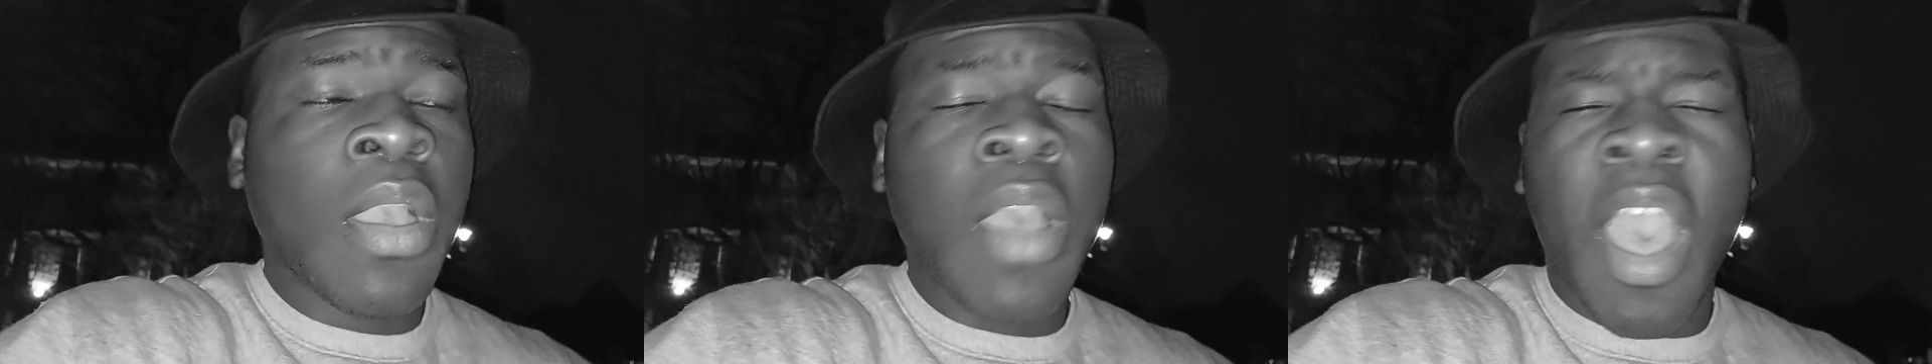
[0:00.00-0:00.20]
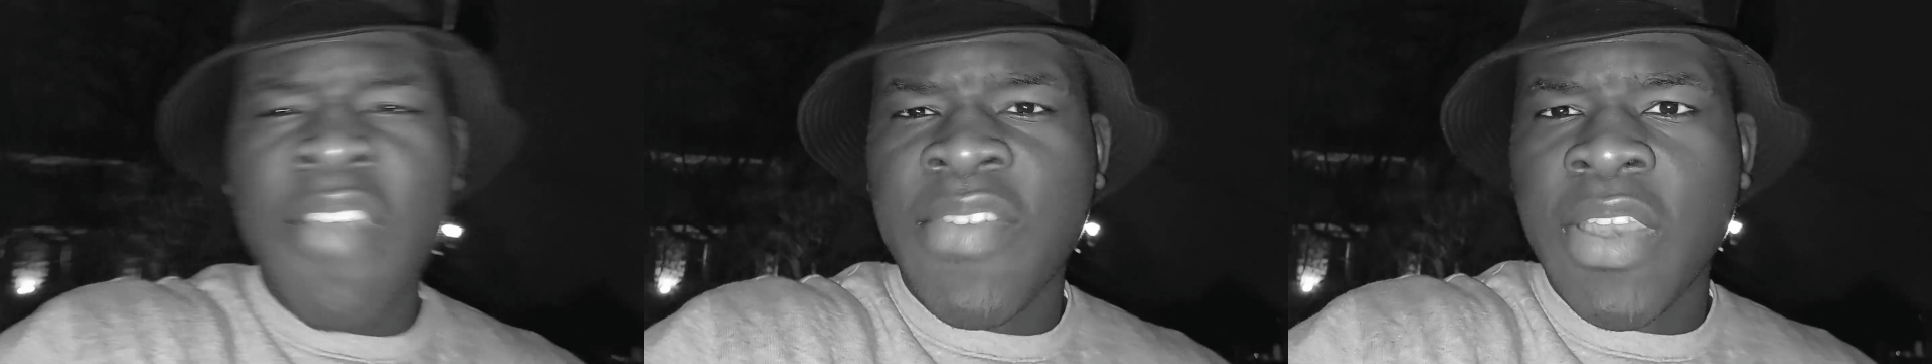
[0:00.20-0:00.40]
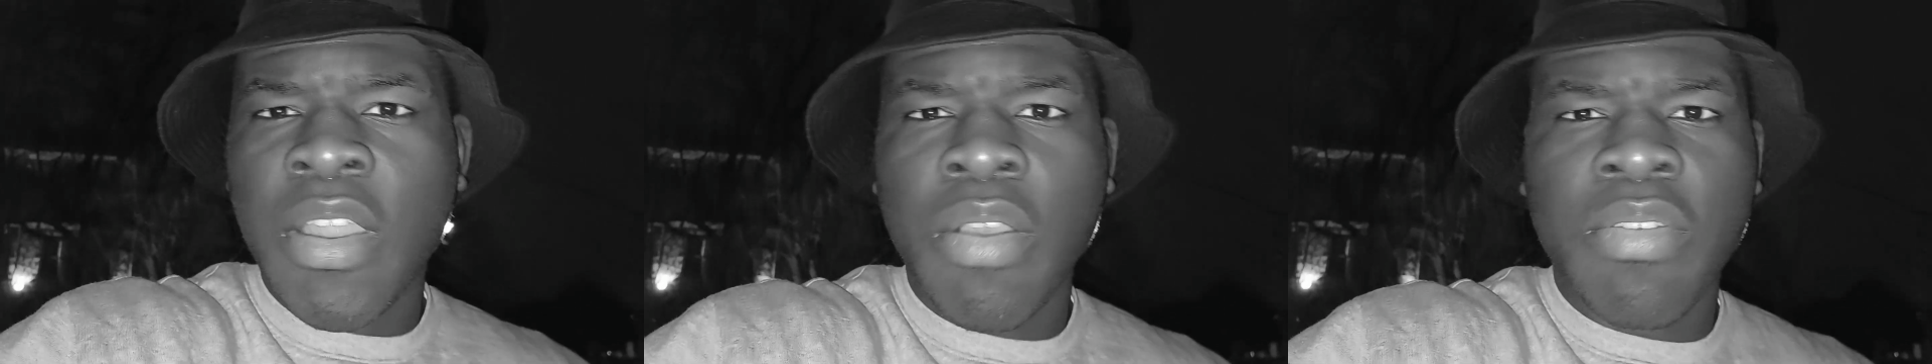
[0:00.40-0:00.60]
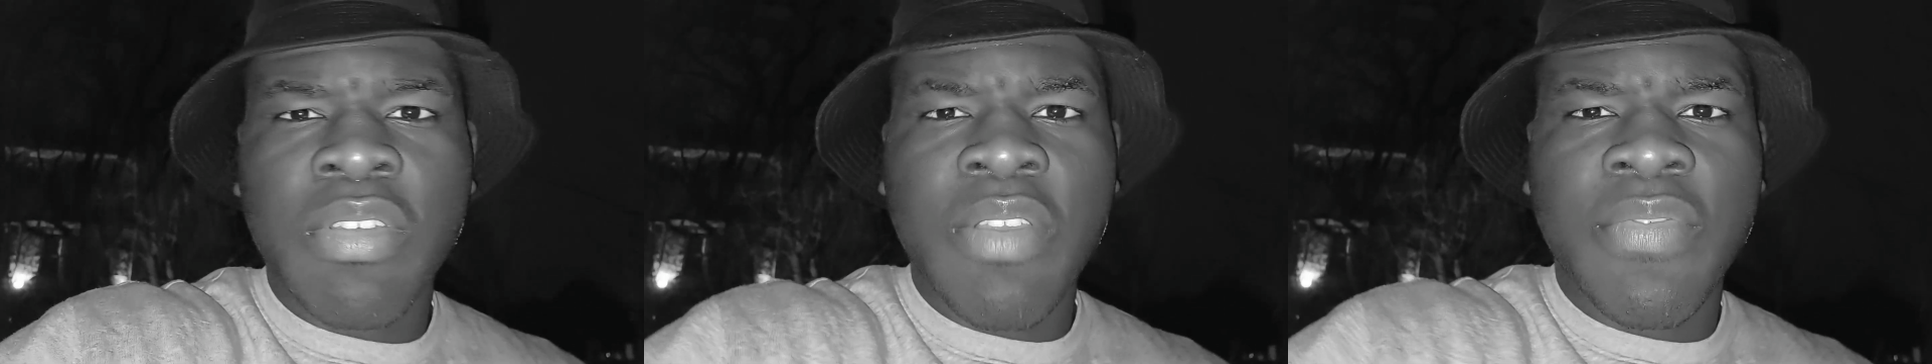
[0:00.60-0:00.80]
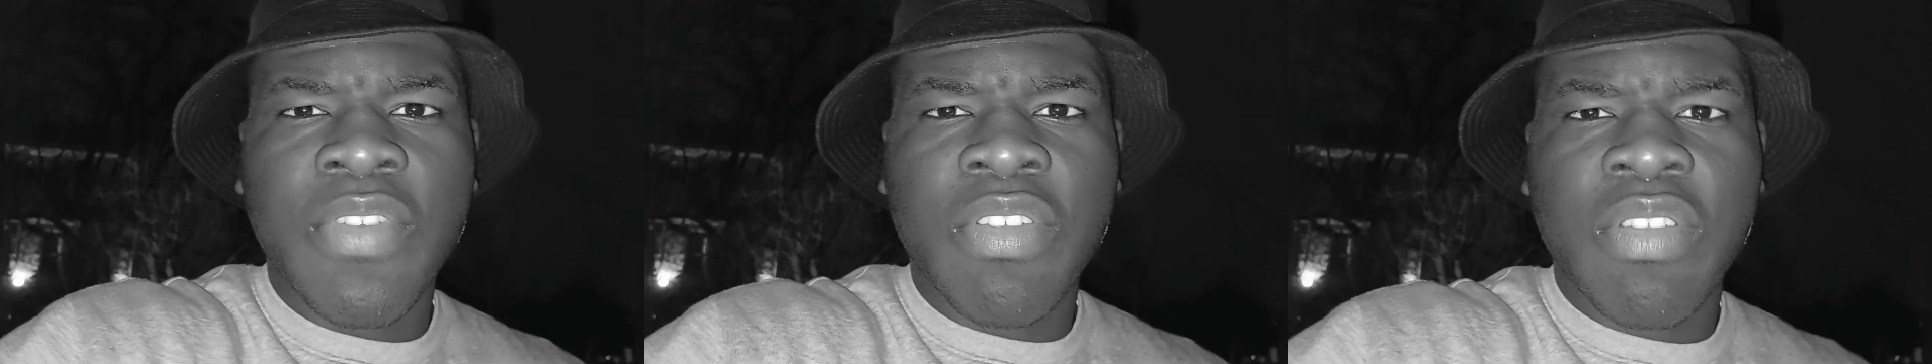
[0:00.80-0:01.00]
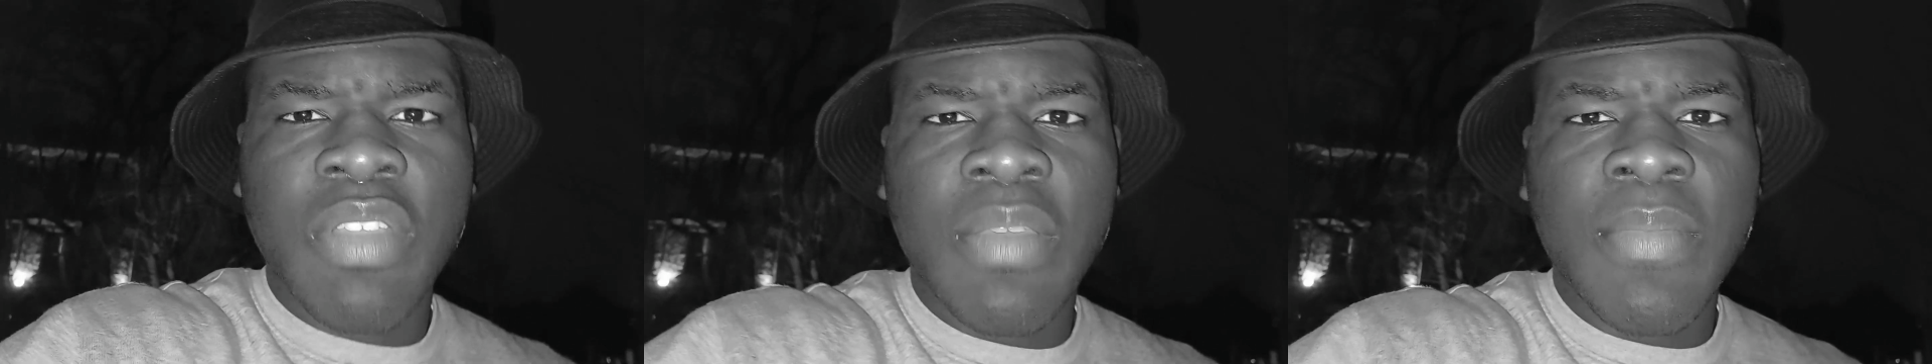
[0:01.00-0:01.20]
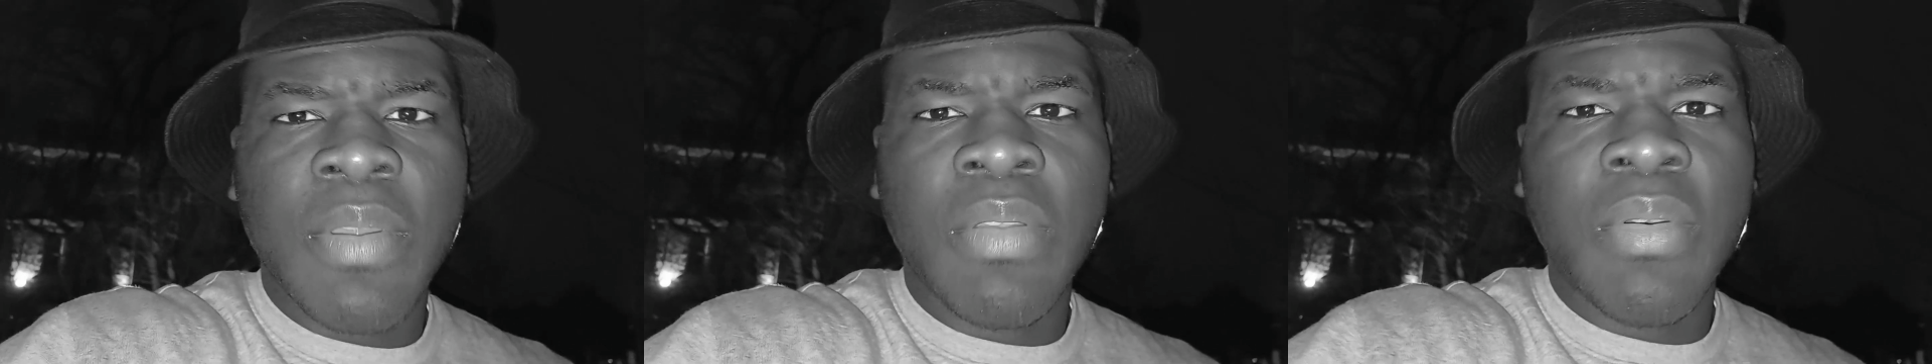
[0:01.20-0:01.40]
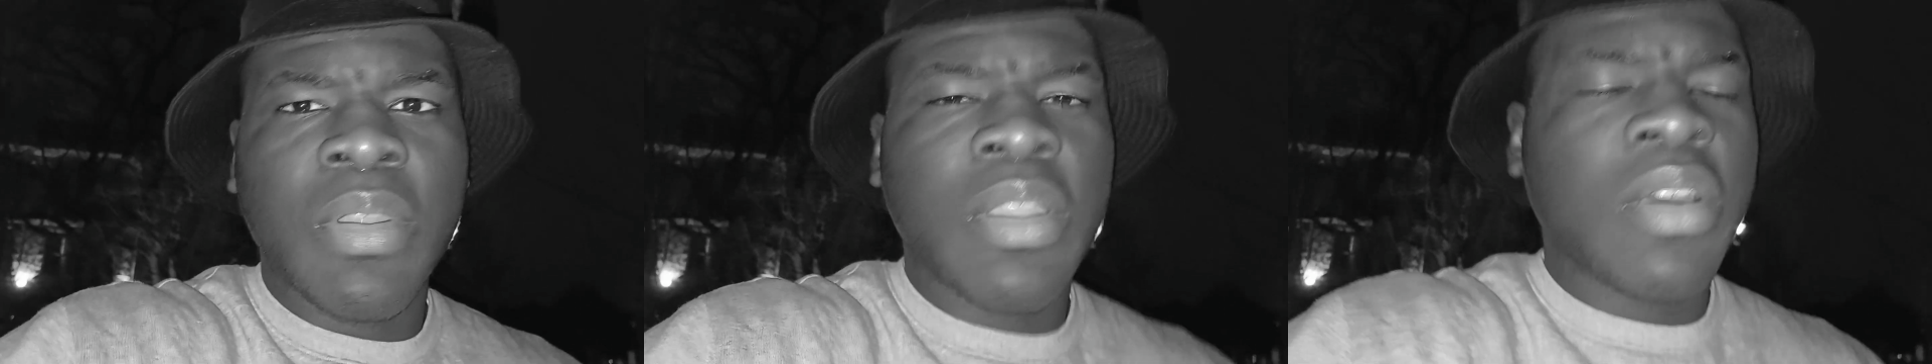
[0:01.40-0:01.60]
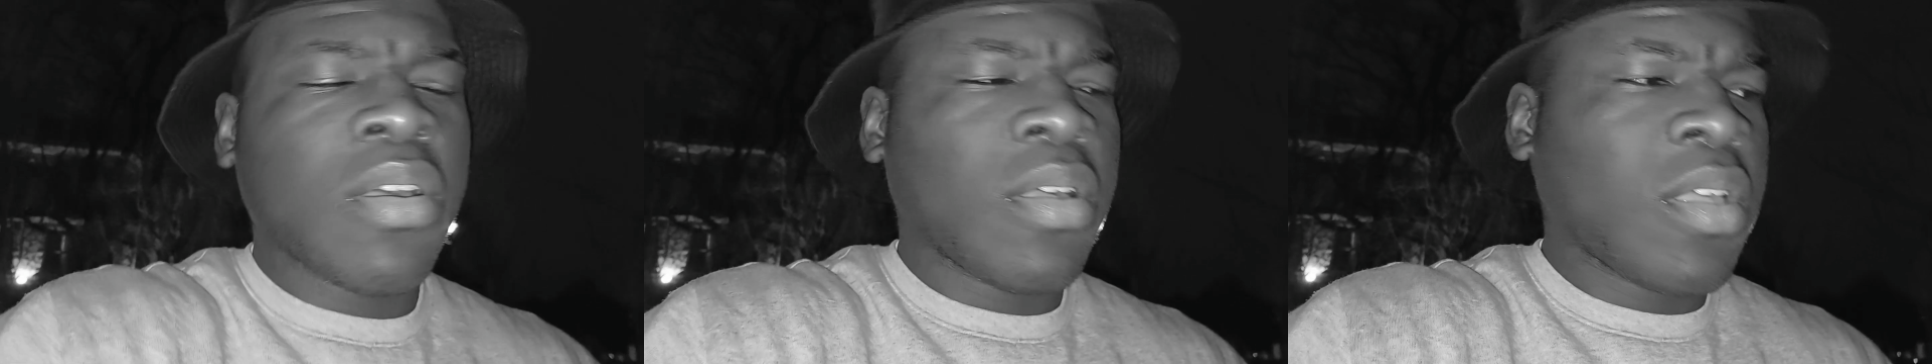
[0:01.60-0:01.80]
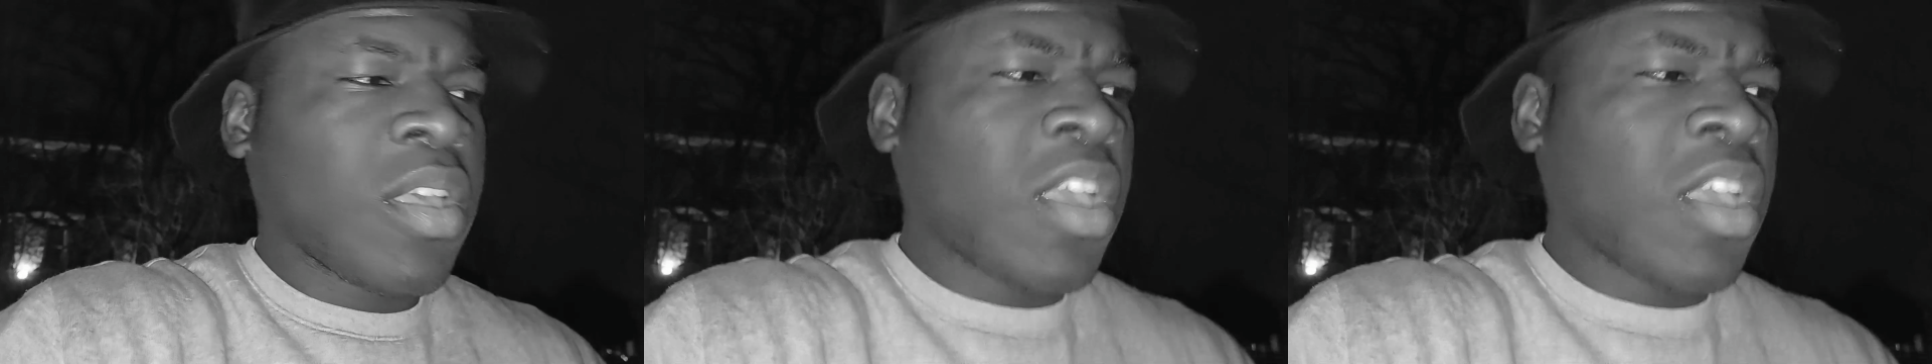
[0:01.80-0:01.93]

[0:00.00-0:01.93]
Having low self-esteem and whatnot.